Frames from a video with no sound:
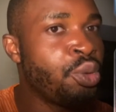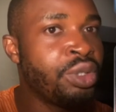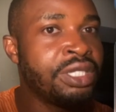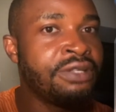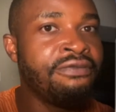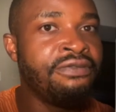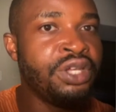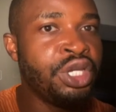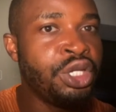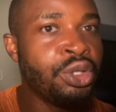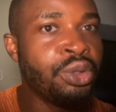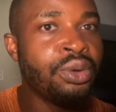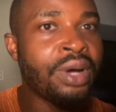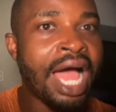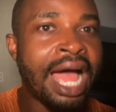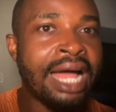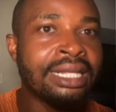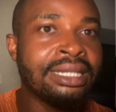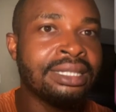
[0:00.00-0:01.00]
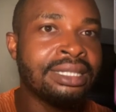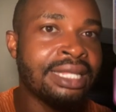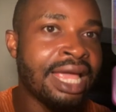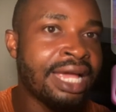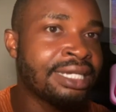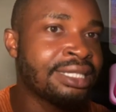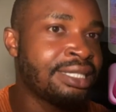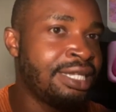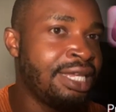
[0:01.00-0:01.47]
with video, add
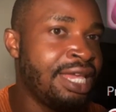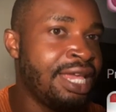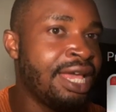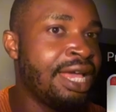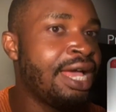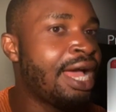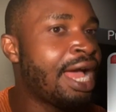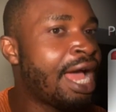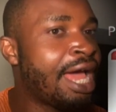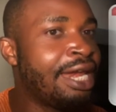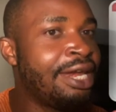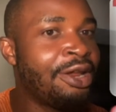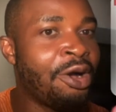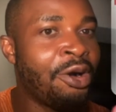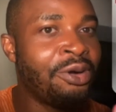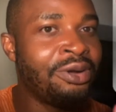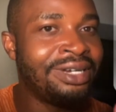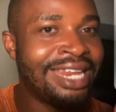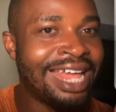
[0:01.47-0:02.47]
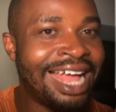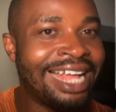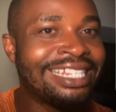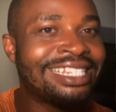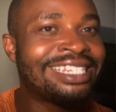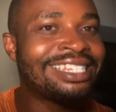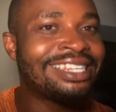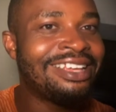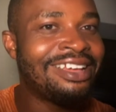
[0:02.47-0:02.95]
text here and all
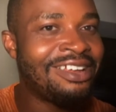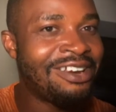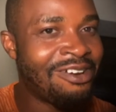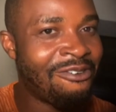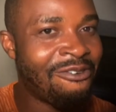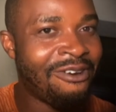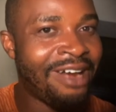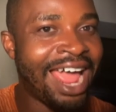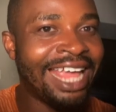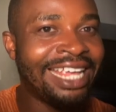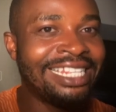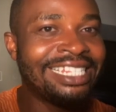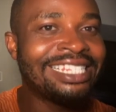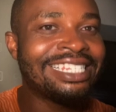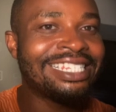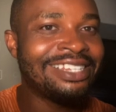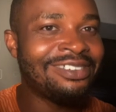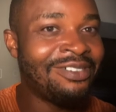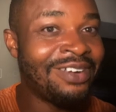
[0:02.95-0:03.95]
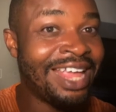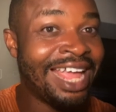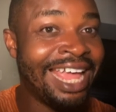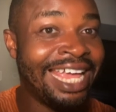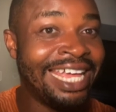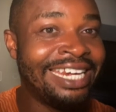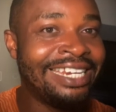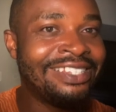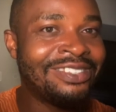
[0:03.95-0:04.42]
that, right? We are
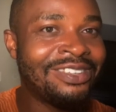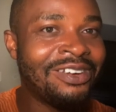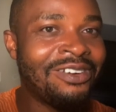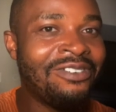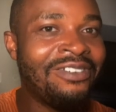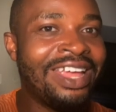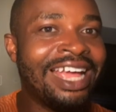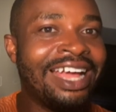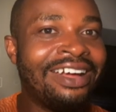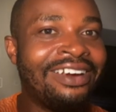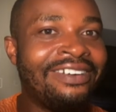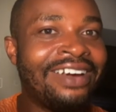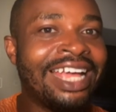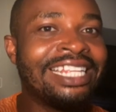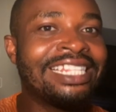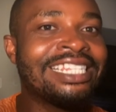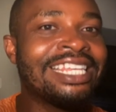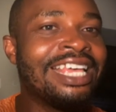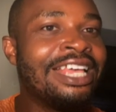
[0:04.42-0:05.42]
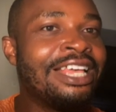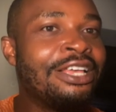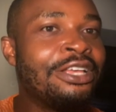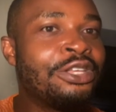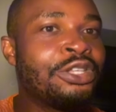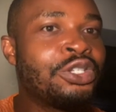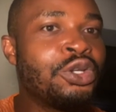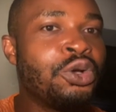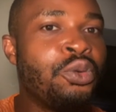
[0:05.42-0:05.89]
heading somewhere, all right?
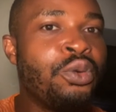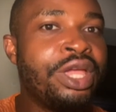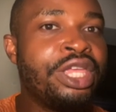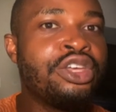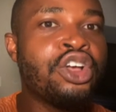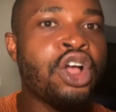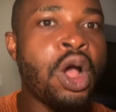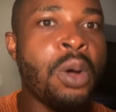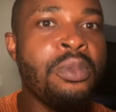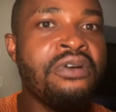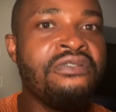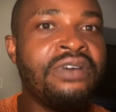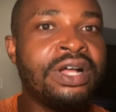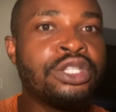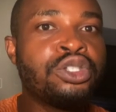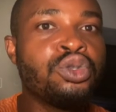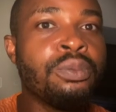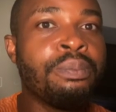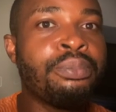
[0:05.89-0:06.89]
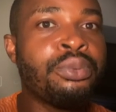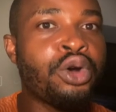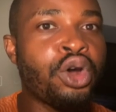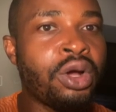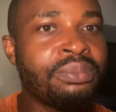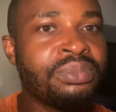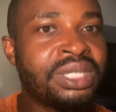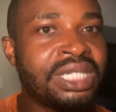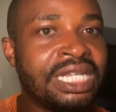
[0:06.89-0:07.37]
So when you come over to
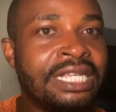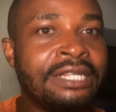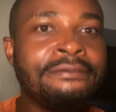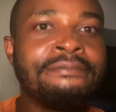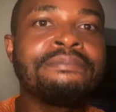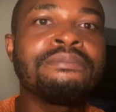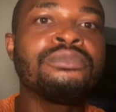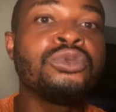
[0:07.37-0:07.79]
prompting,